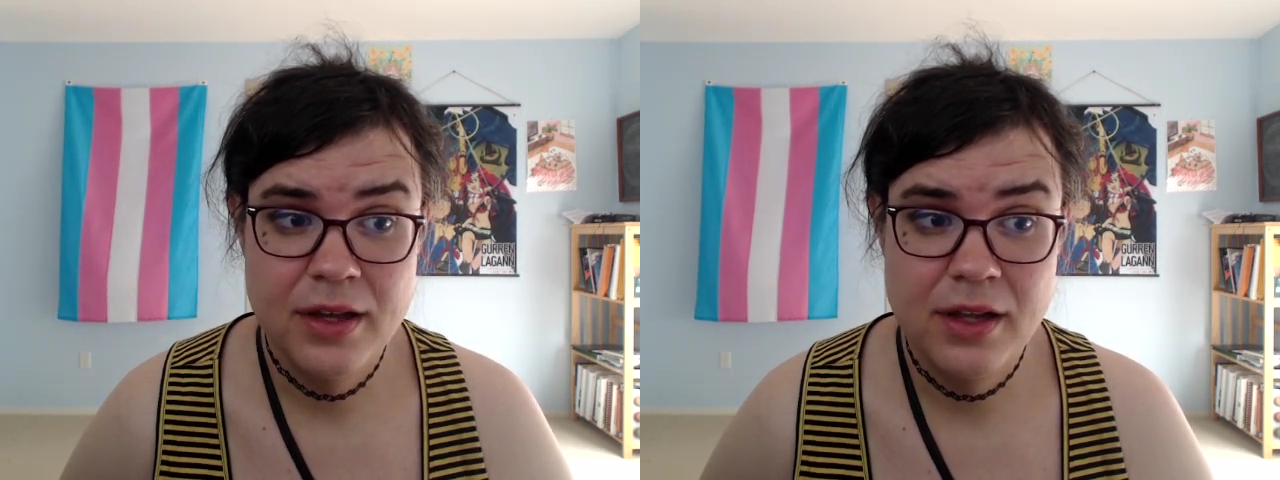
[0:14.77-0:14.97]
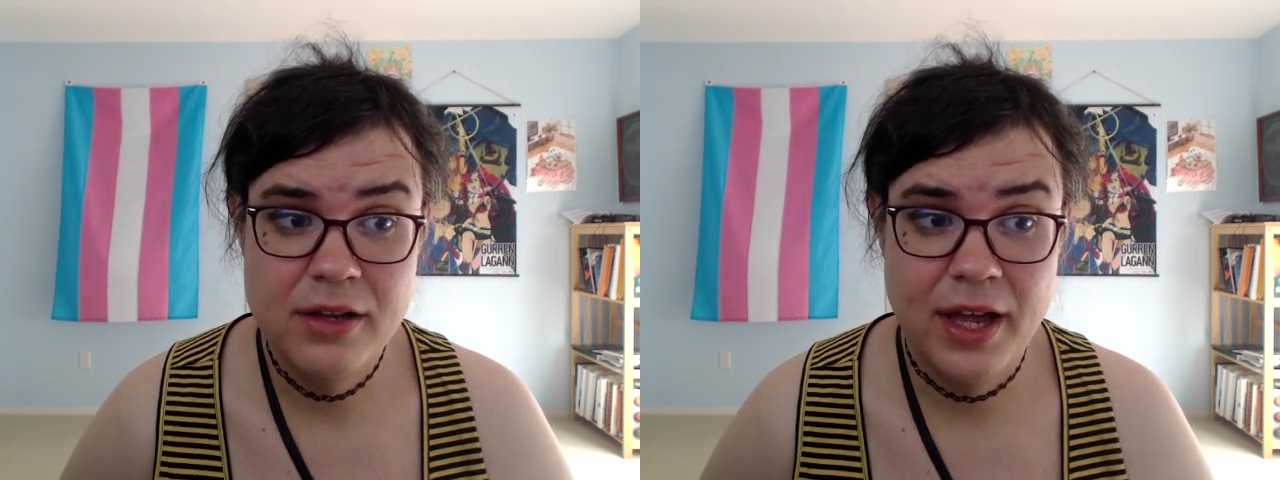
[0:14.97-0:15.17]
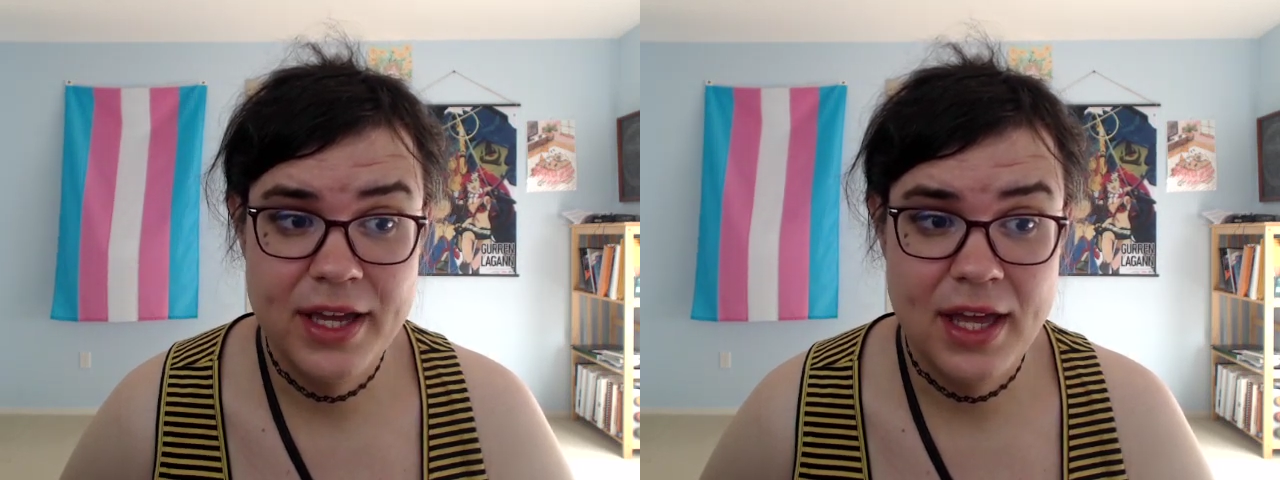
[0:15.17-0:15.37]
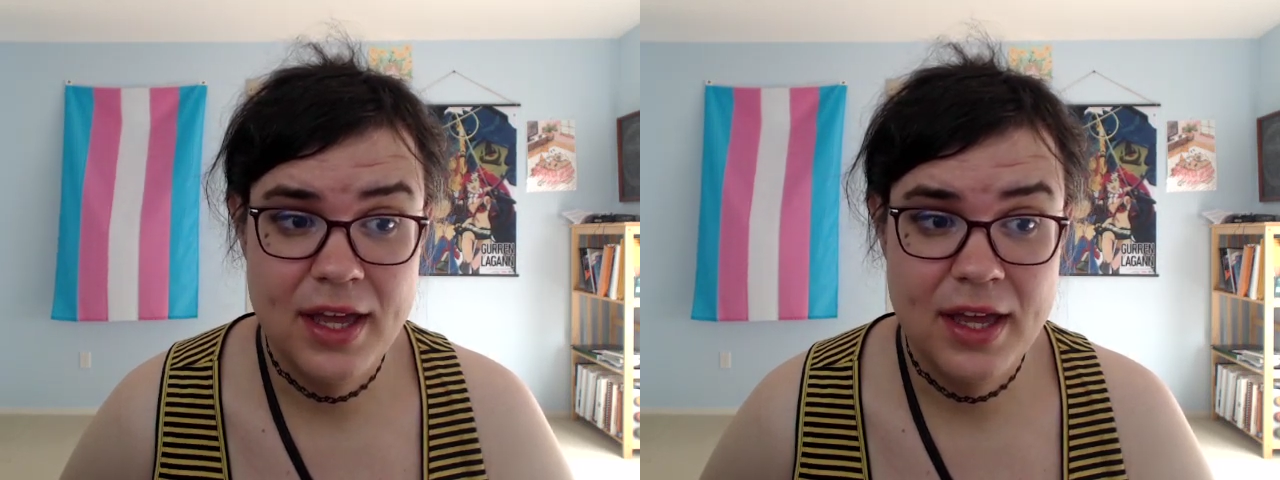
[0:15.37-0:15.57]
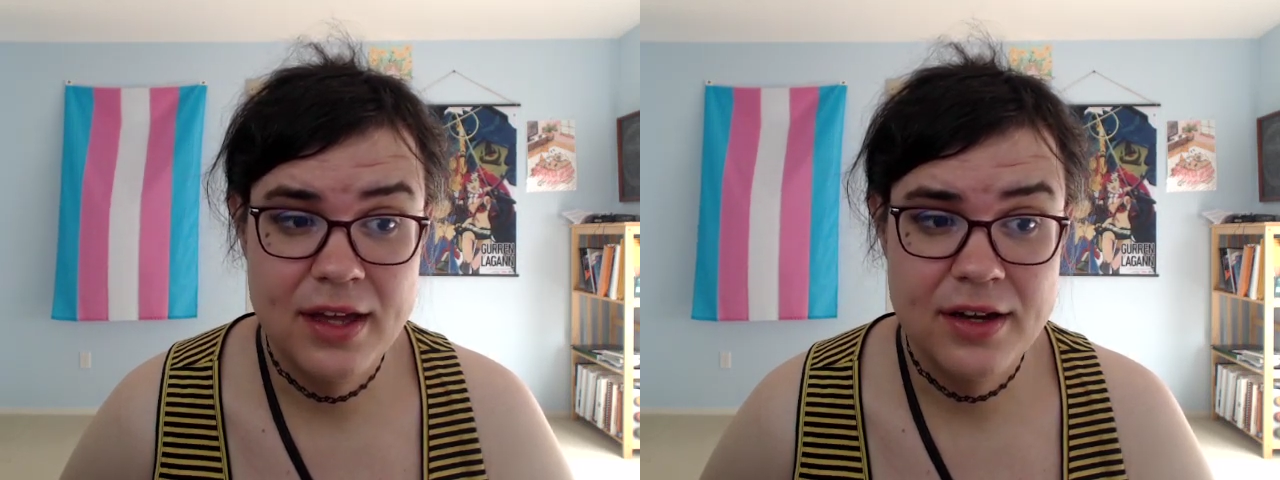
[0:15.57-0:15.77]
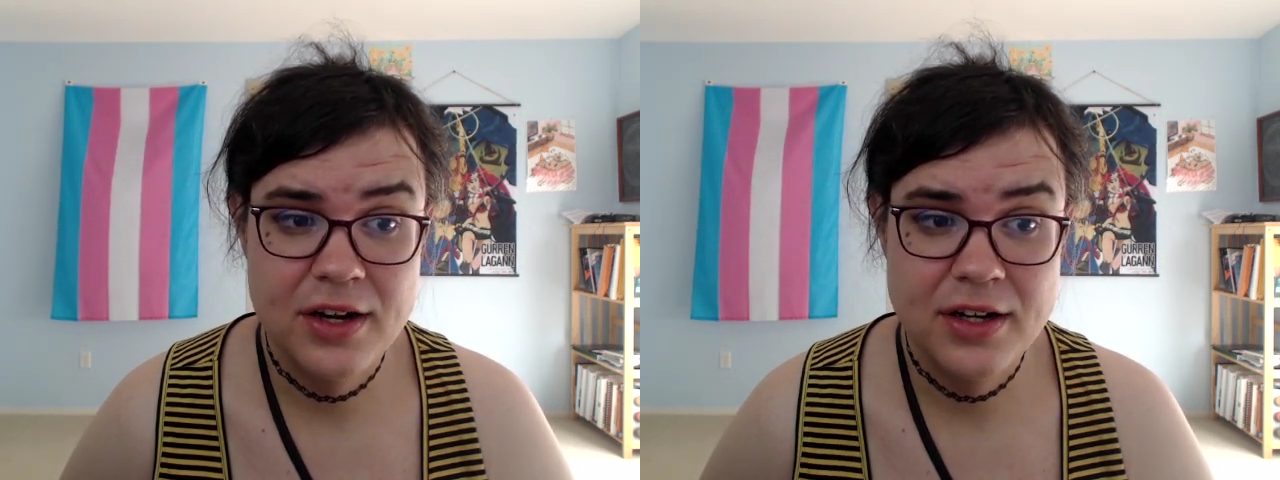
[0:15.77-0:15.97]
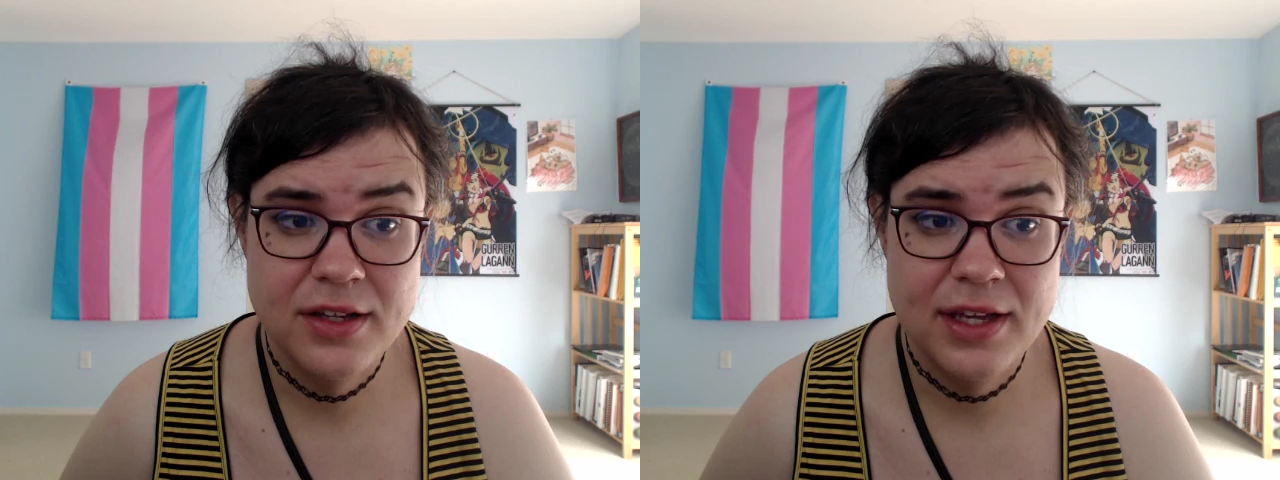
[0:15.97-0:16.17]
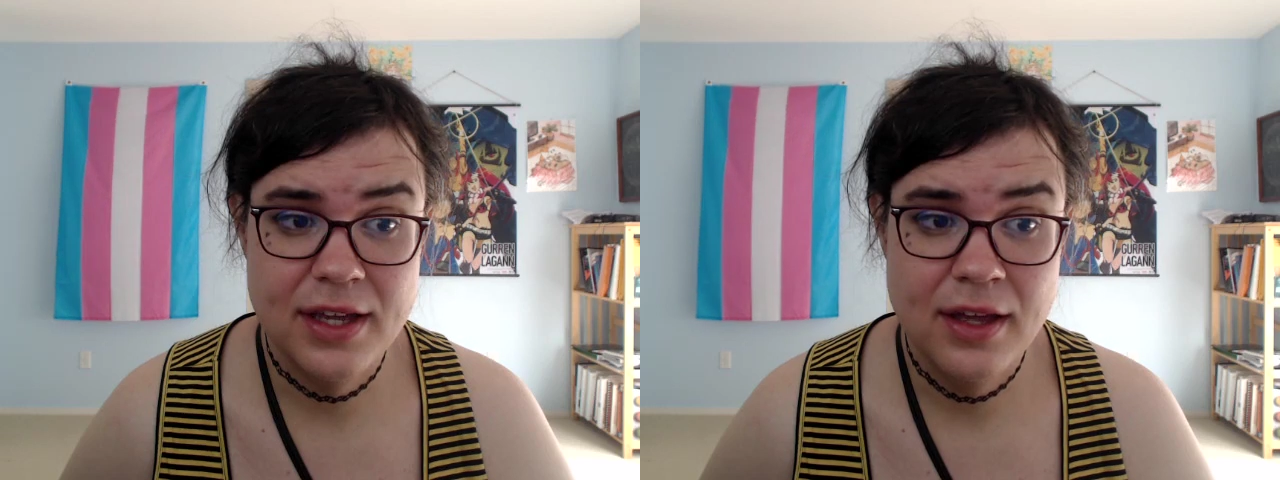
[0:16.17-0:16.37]
clucking and
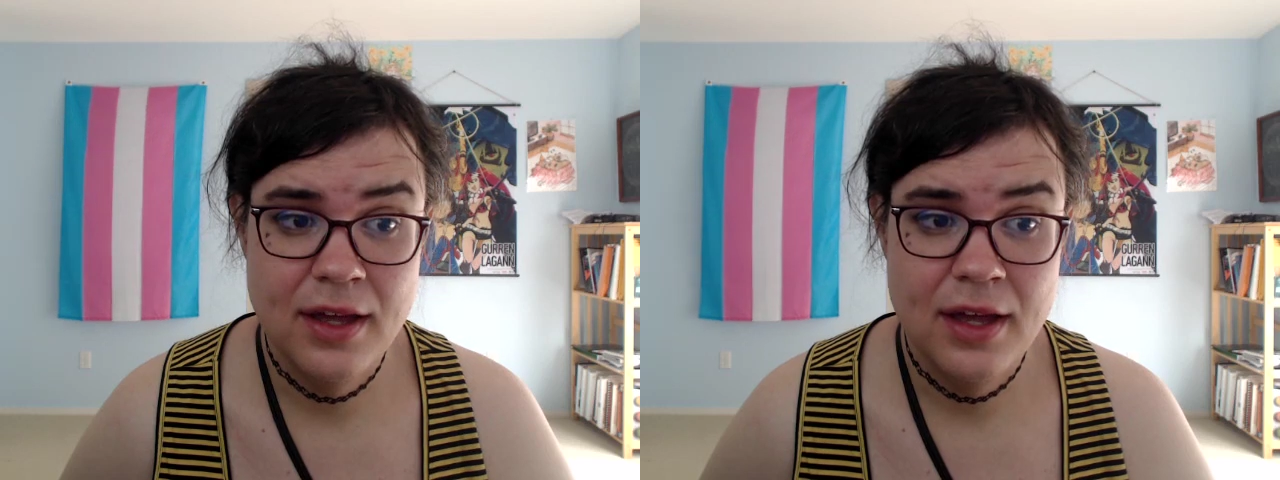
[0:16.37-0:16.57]
gurgling,